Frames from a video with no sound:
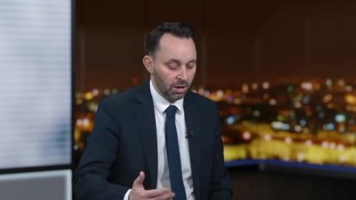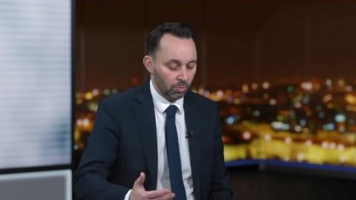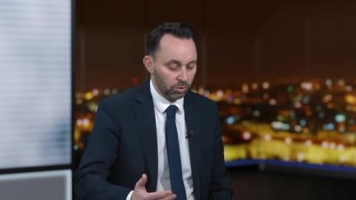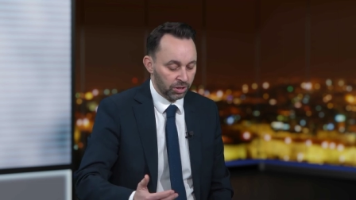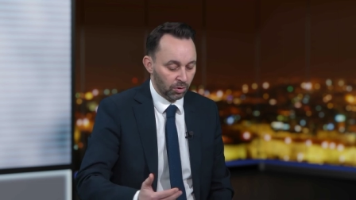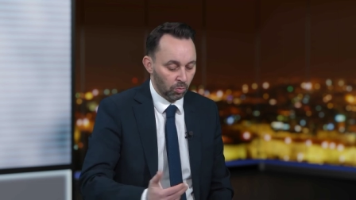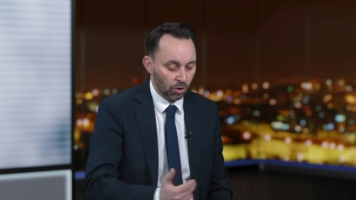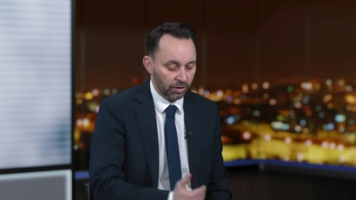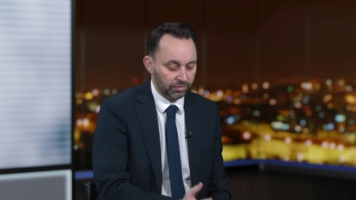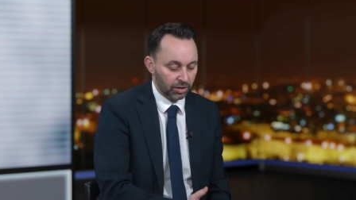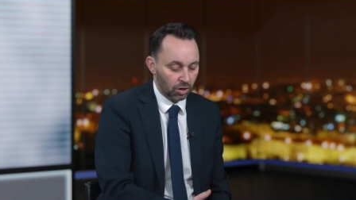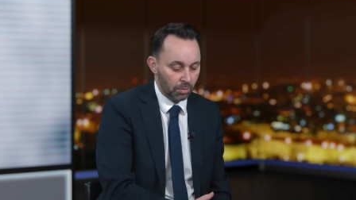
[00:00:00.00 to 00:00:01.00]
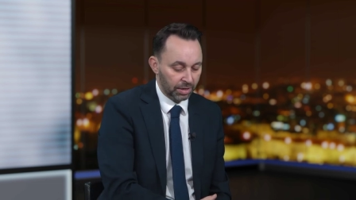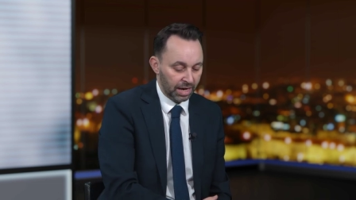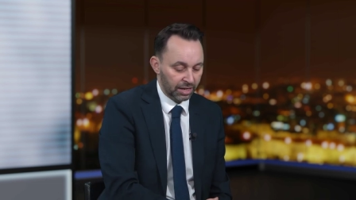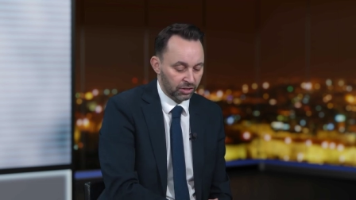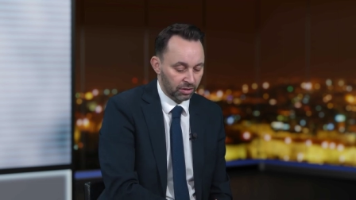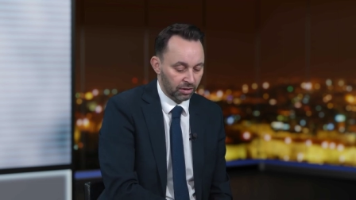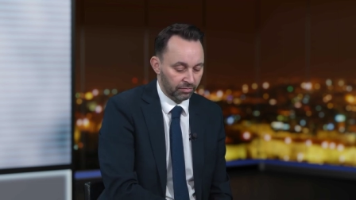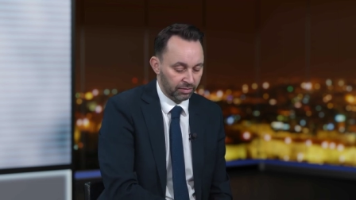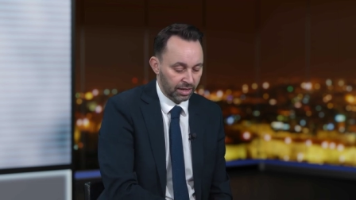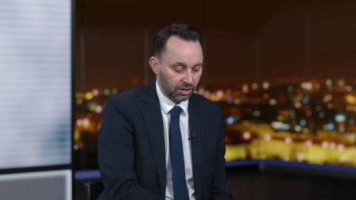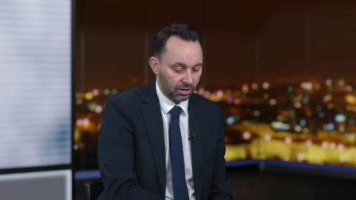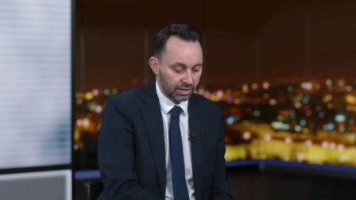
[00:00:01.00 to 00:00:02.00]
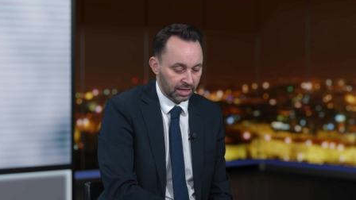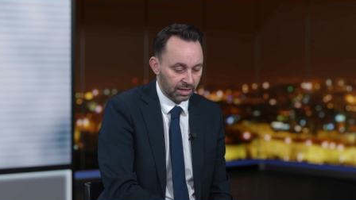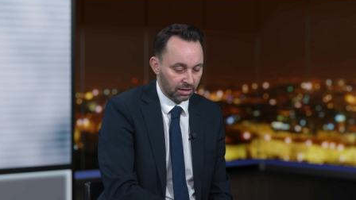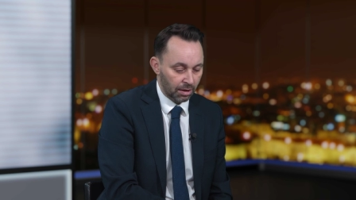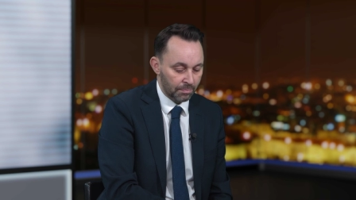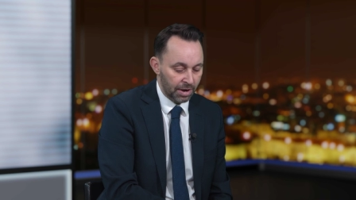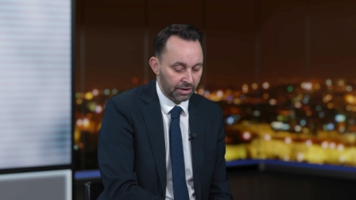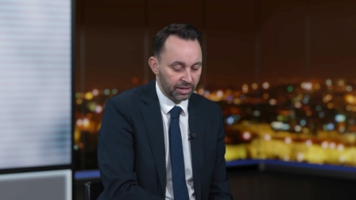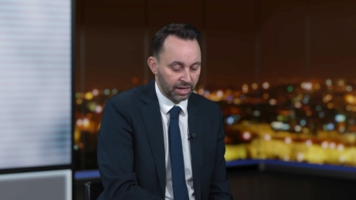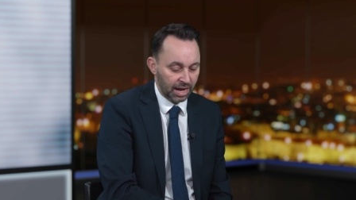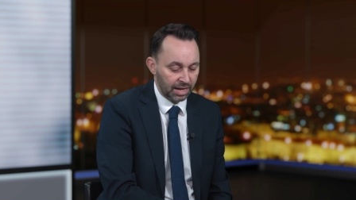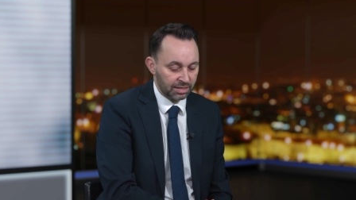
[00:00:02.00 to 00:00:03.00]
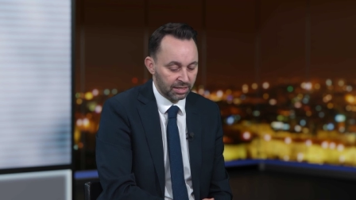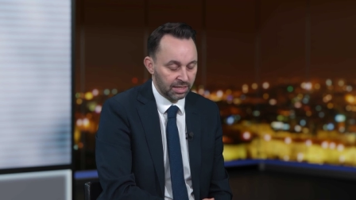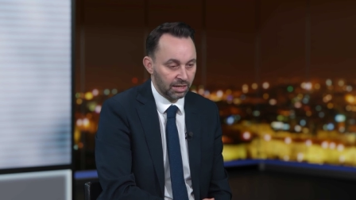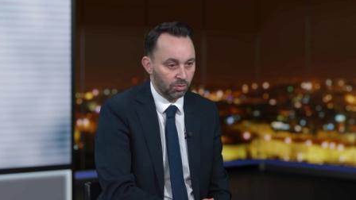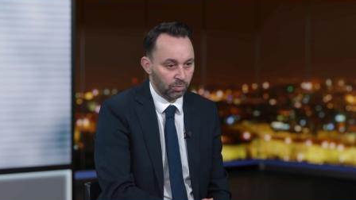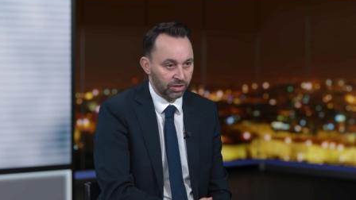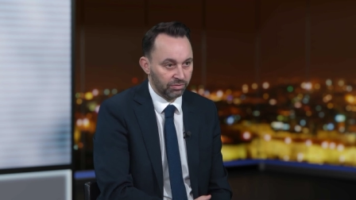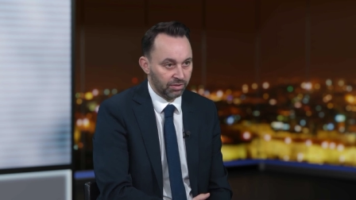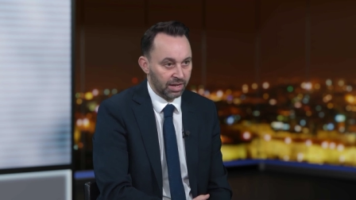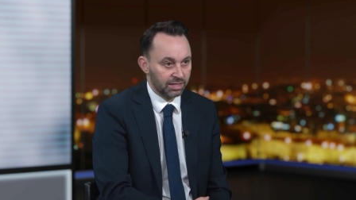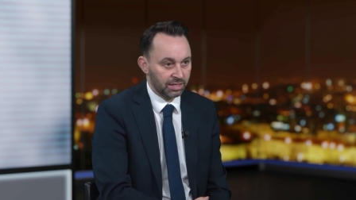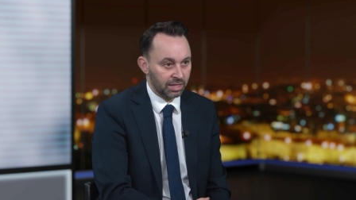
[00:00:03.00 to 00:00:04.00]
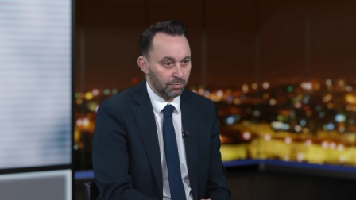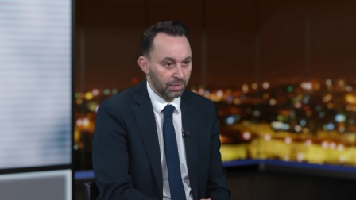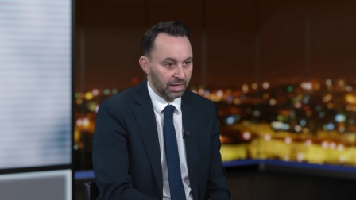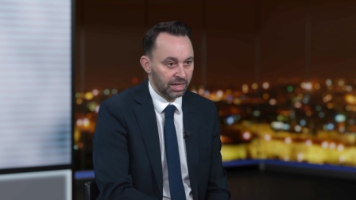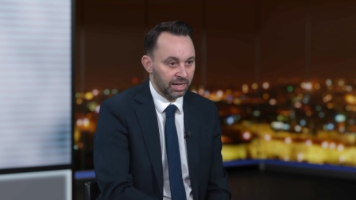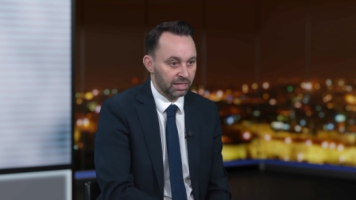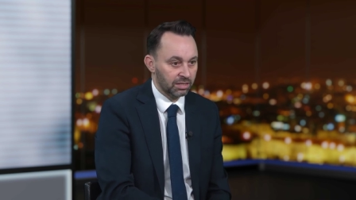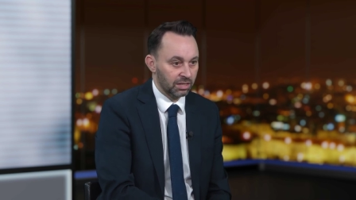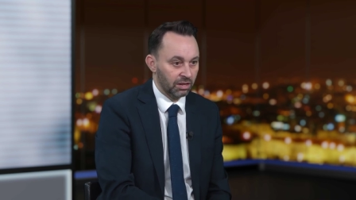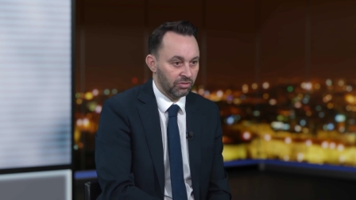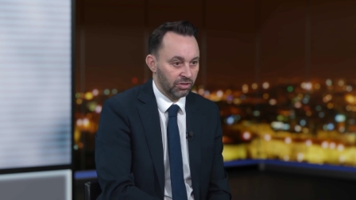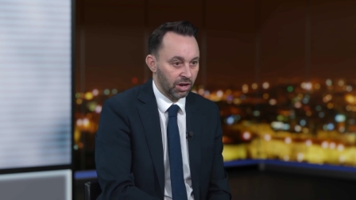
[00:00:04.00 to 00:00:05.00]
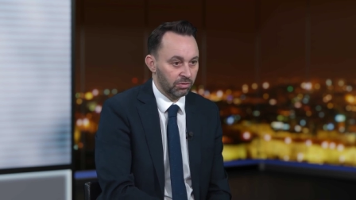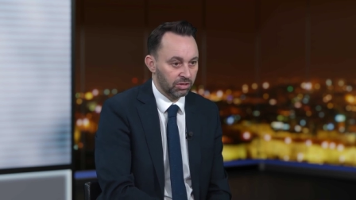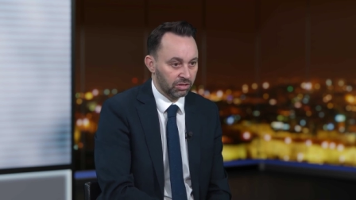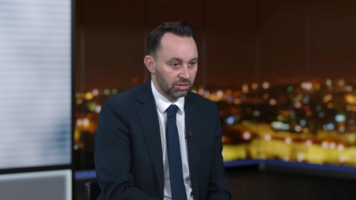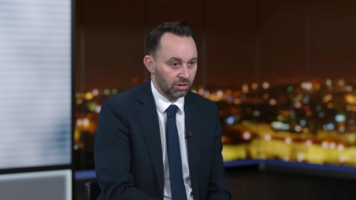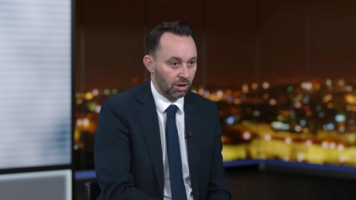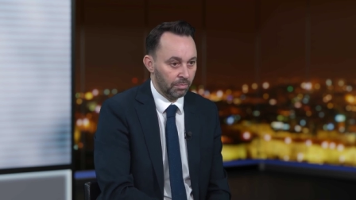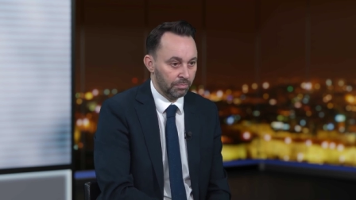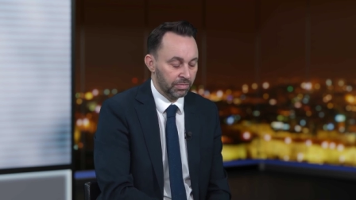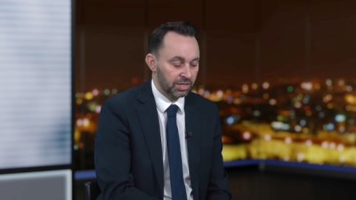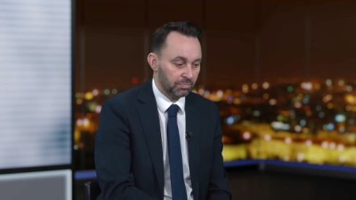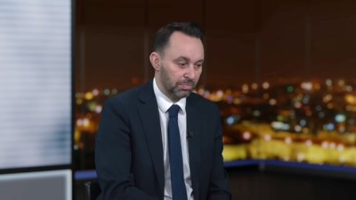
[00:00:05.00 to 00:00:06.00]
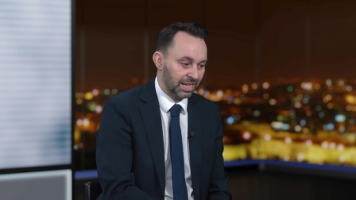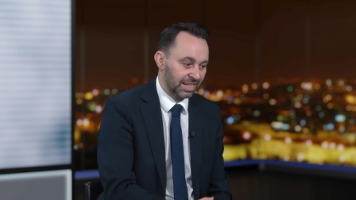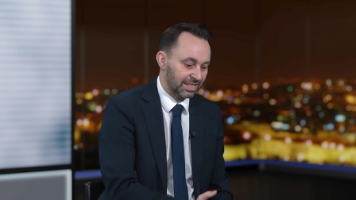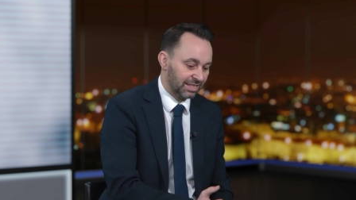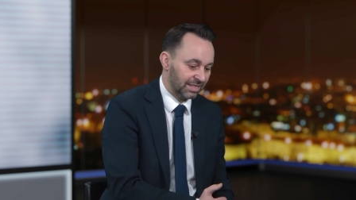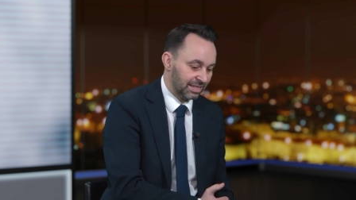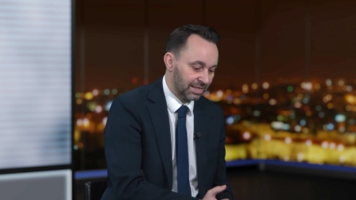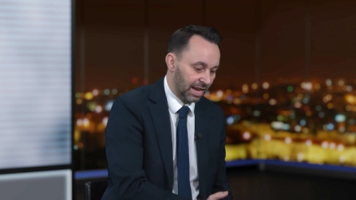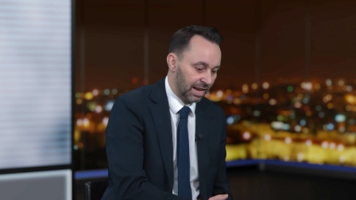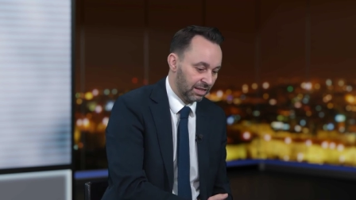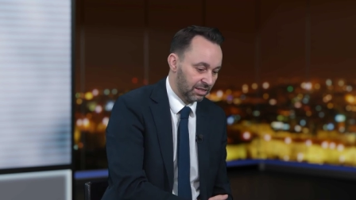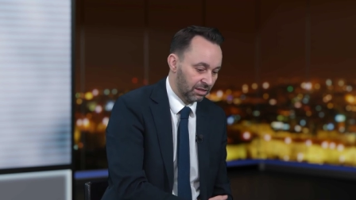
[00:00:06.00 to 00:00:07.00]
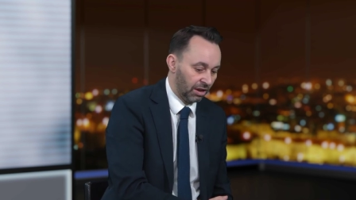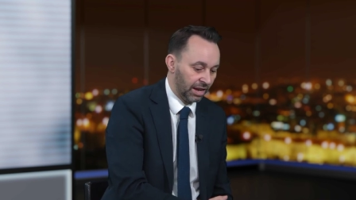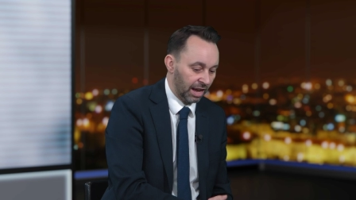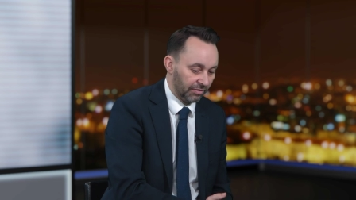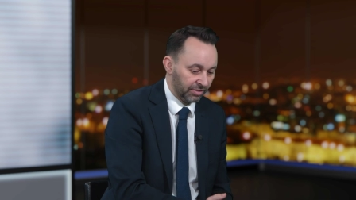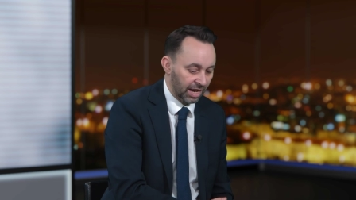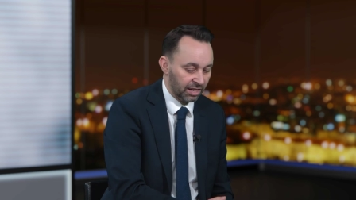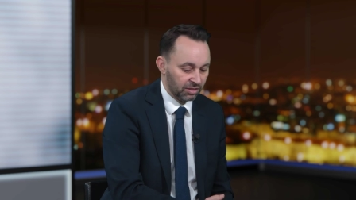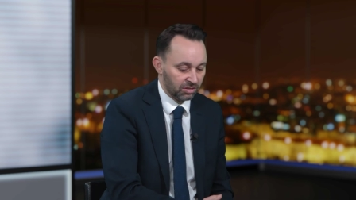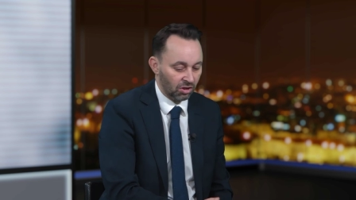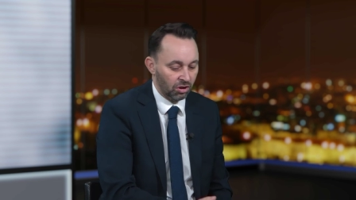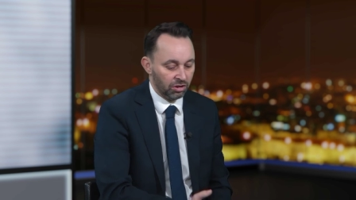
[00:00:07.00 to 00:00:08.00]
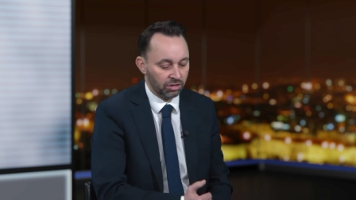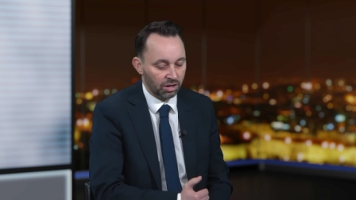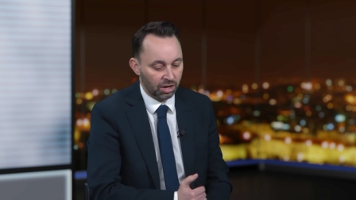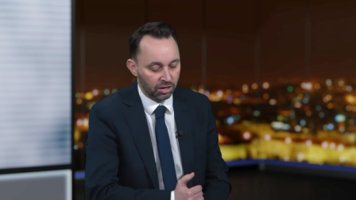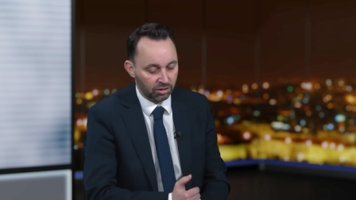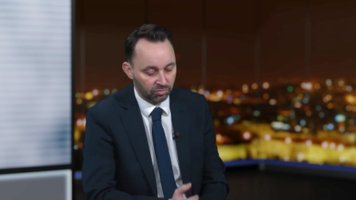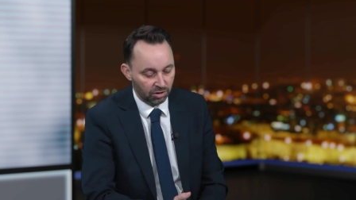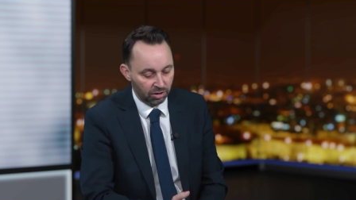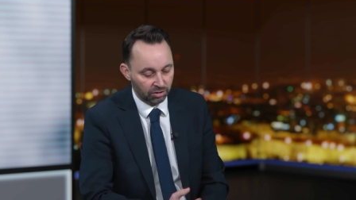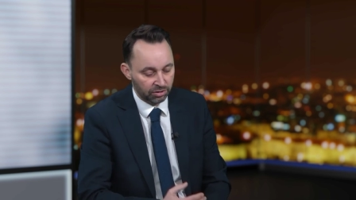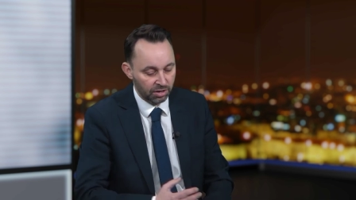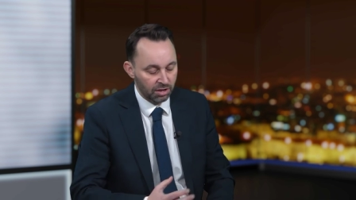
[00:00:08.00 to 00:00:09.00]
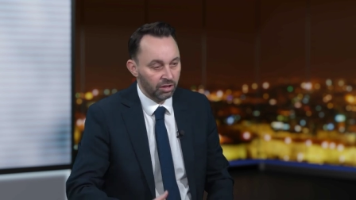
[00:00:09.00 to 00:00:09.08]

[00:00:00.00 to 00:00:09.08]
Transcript: Was it one of a combination of realizing that America has to deal with threats in the Middle East and those mm, Middle Eastern states like Afghanistan and Iran